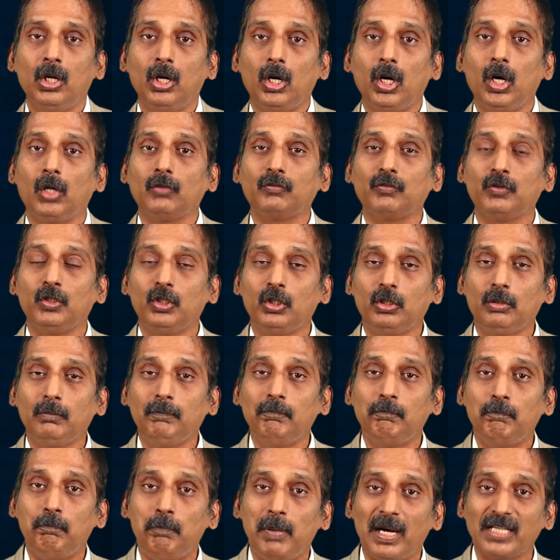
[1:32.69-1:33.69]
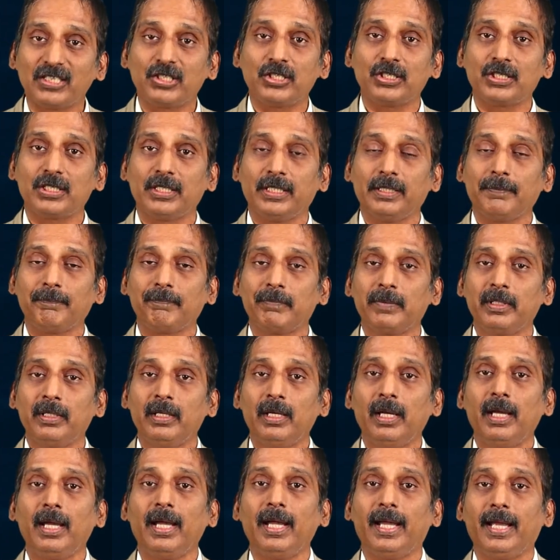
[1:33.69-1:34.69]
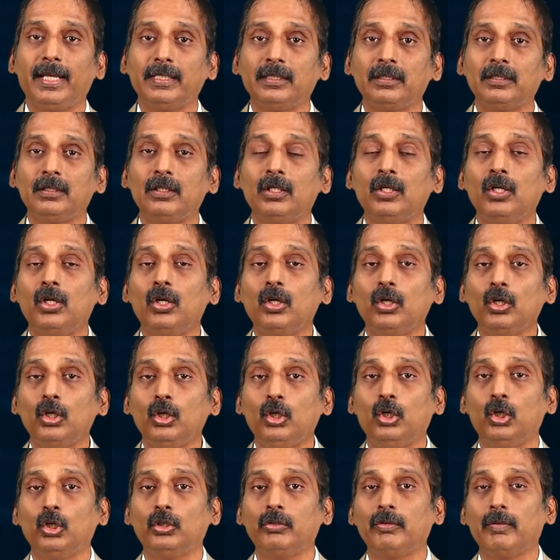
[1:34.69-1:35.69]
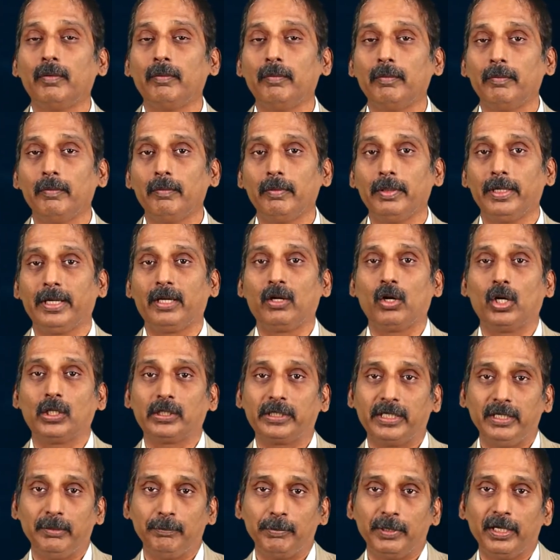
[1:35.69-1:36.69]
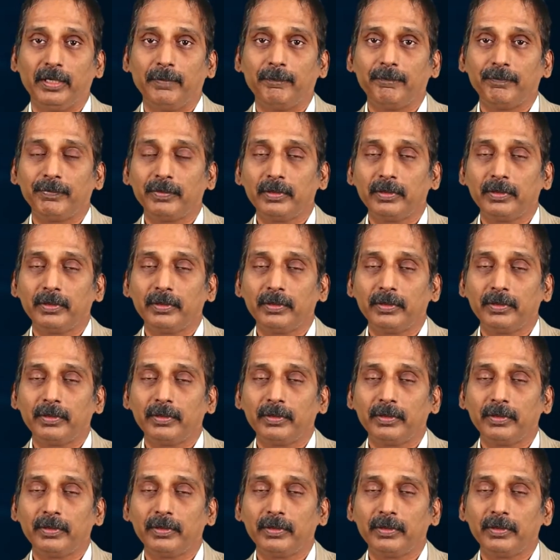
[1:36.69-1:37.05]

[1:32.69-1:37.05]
of budgeting and good record keeping.